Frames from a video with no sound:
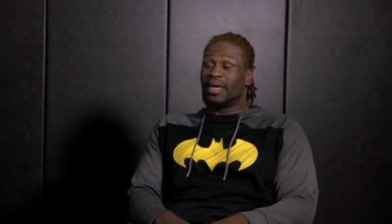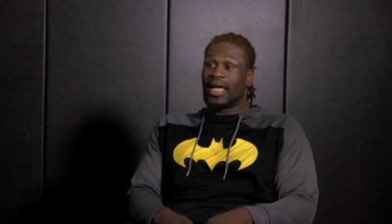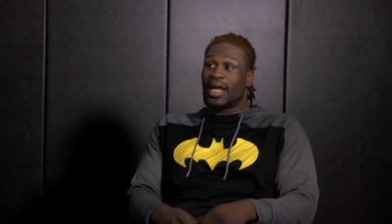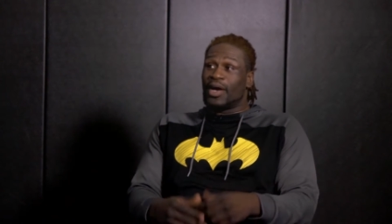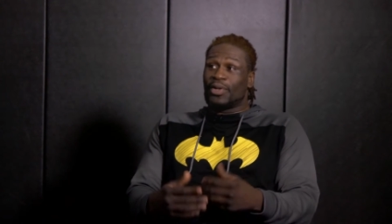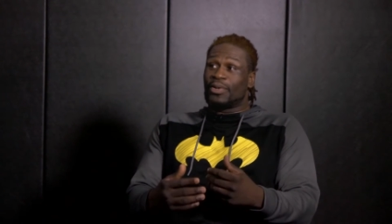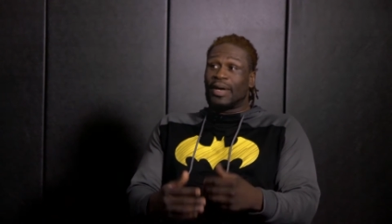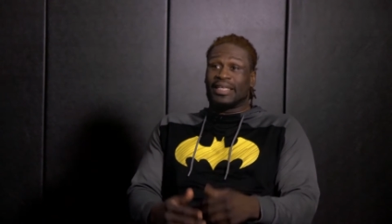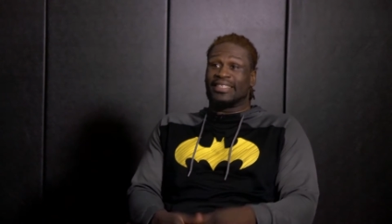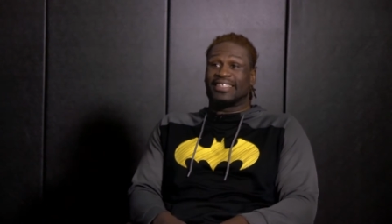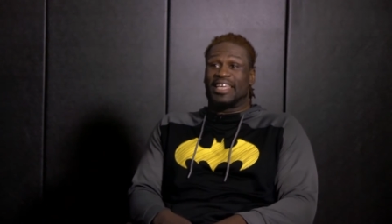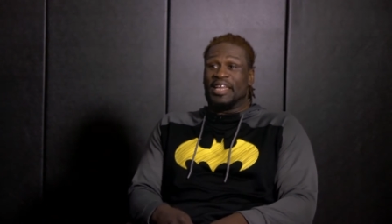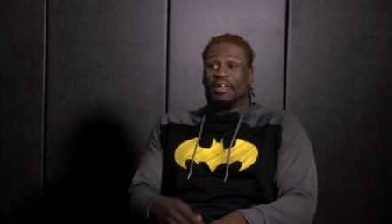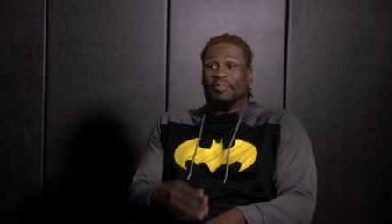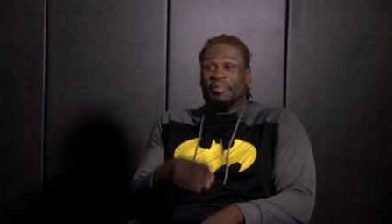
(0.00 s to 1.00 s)
man, I don't know, I just
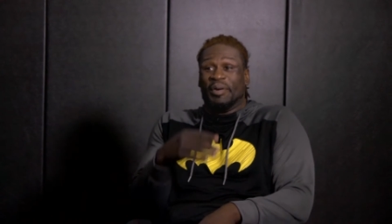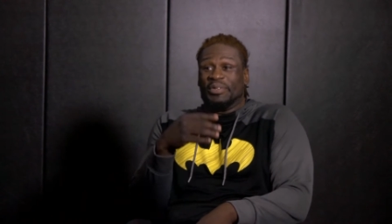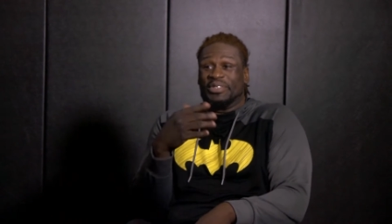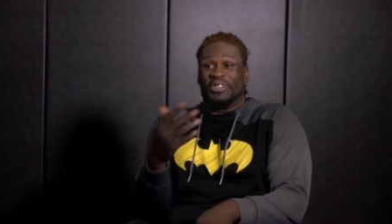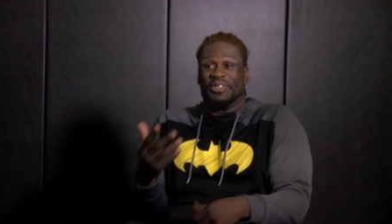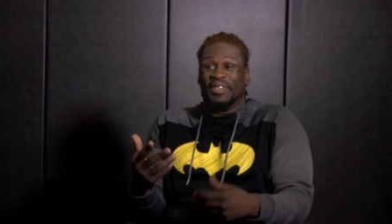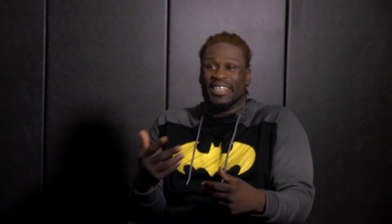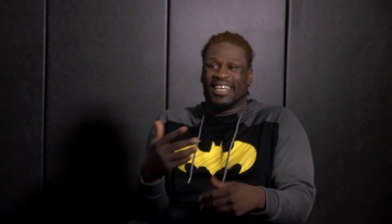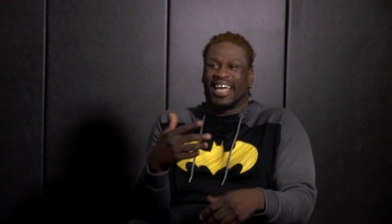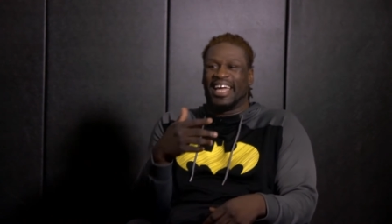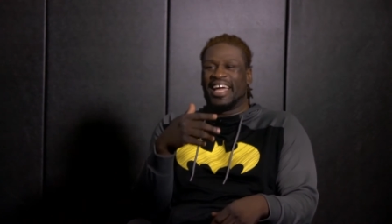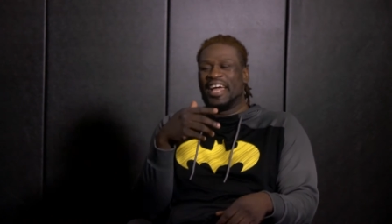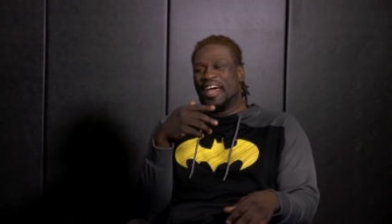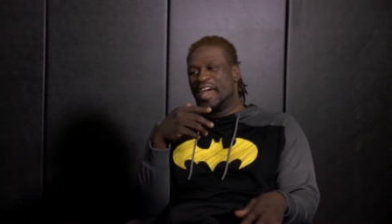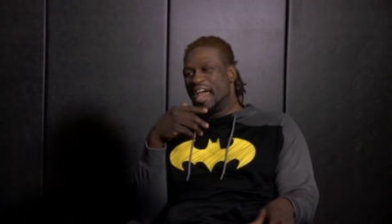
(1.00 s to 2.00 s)
get emotional. It's
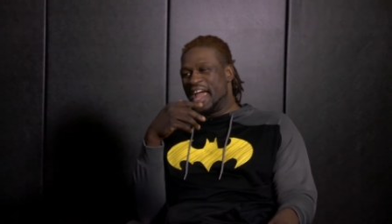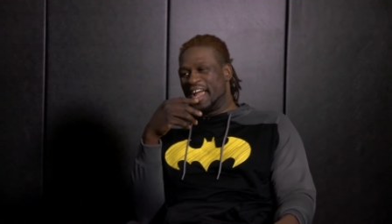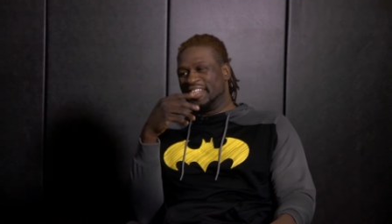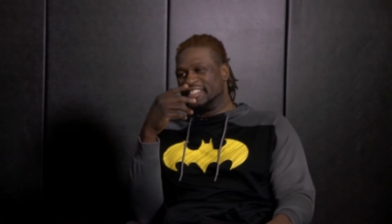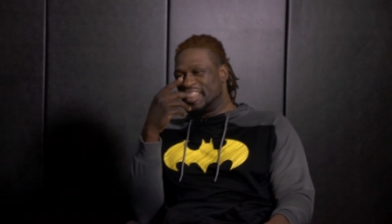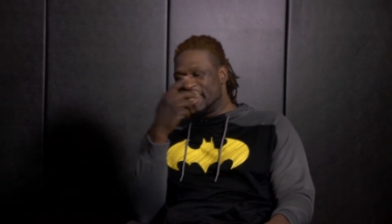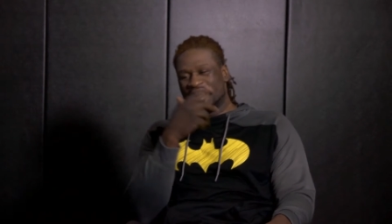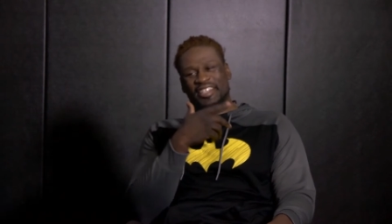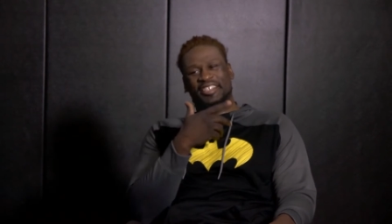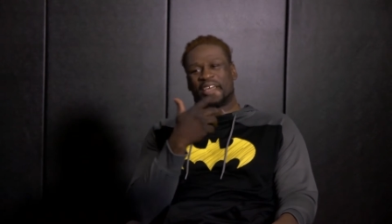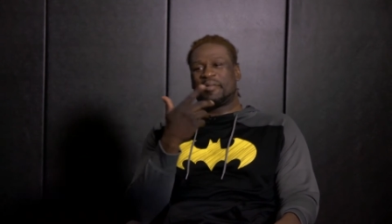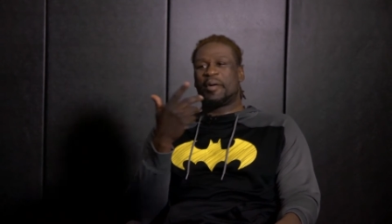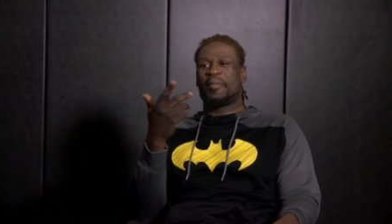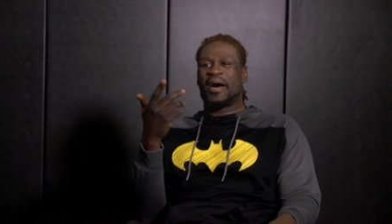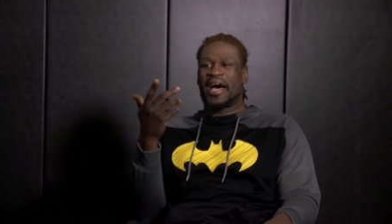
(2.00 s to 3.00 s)
like, and tears
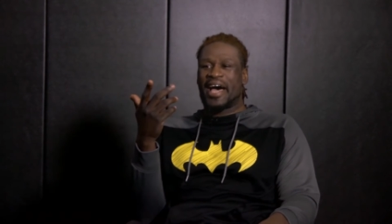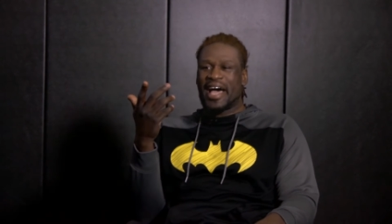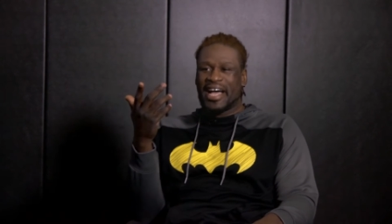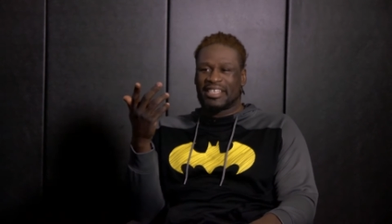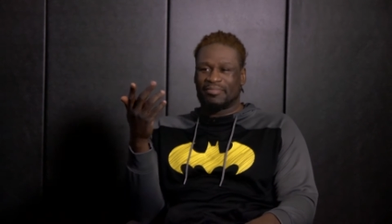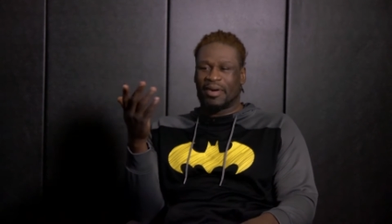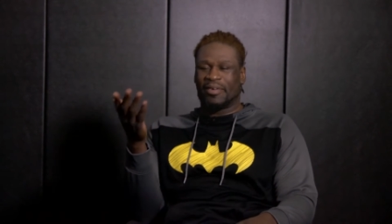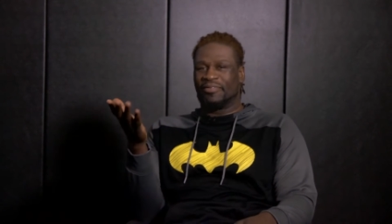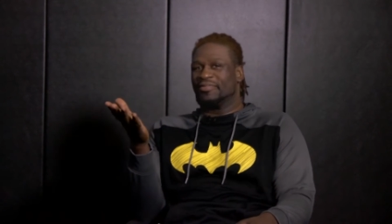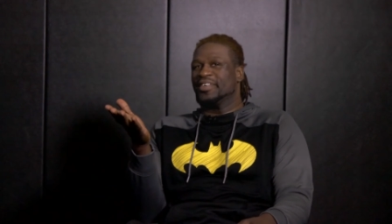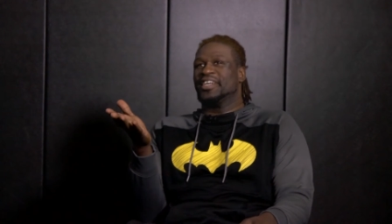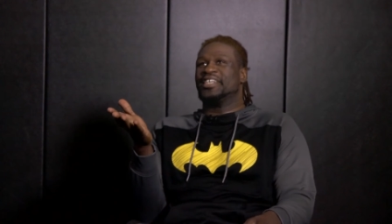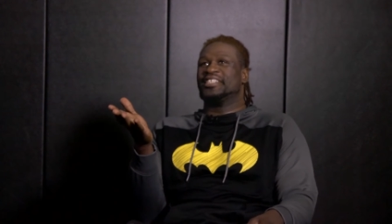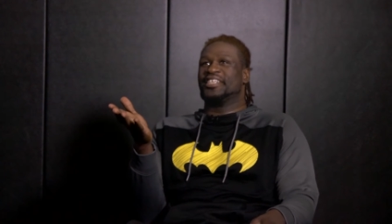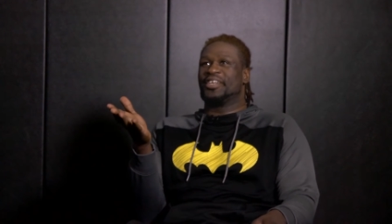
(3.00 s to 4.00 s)
come out my eyes, my
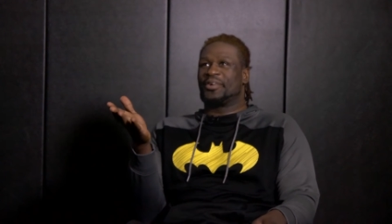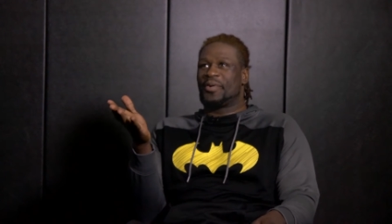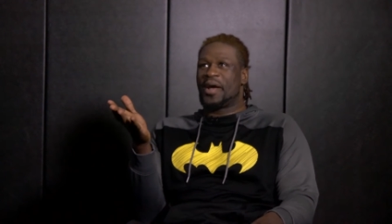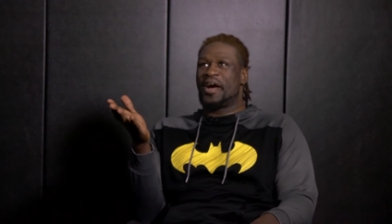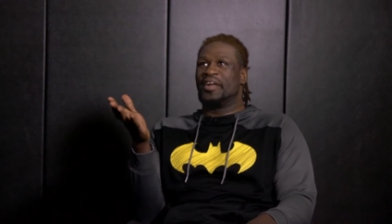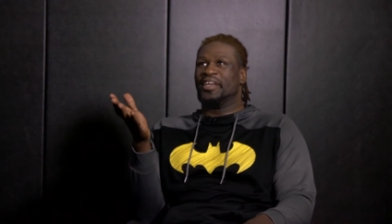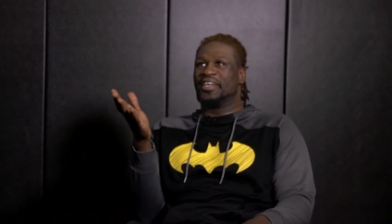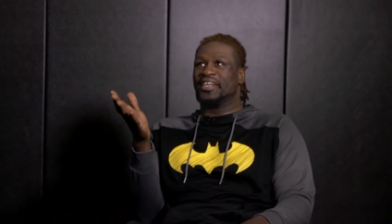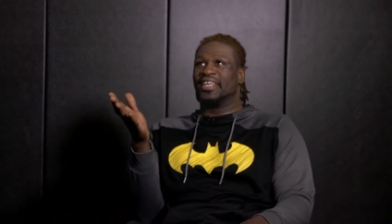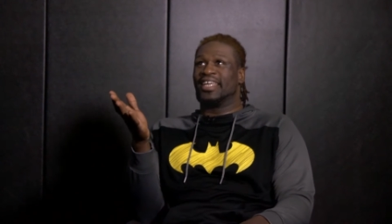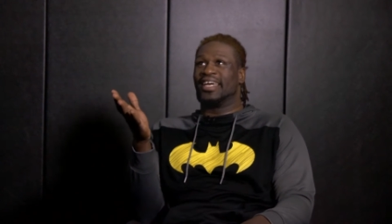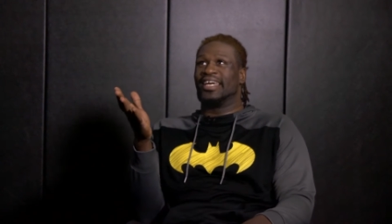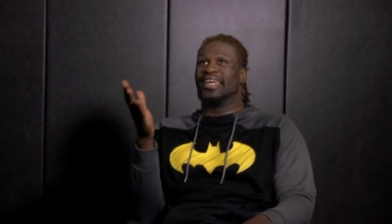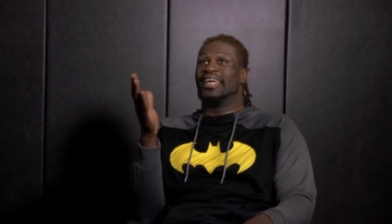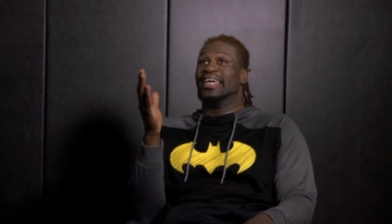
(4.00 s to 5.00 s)
friends in the crowd looking
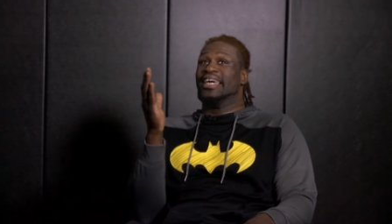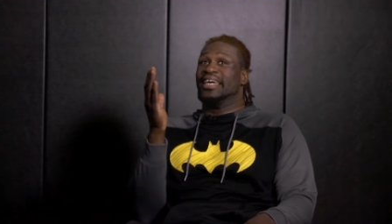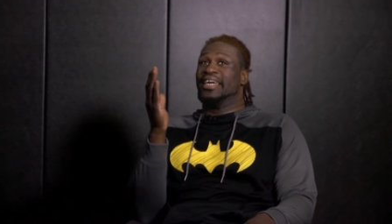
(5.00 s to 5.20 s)
like,